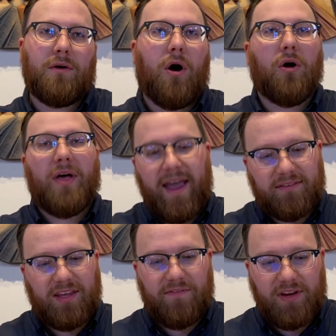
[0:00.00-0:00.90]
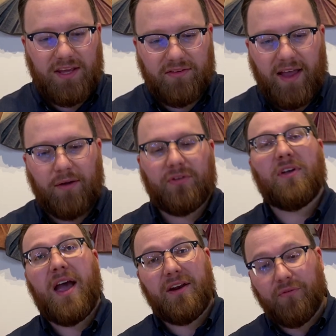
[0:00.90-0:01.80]
All activities
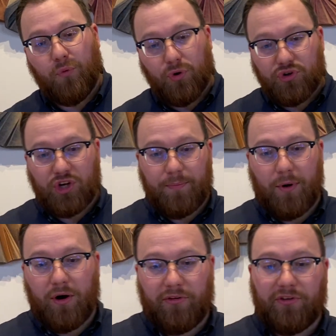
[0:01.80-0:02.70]
outside of worship are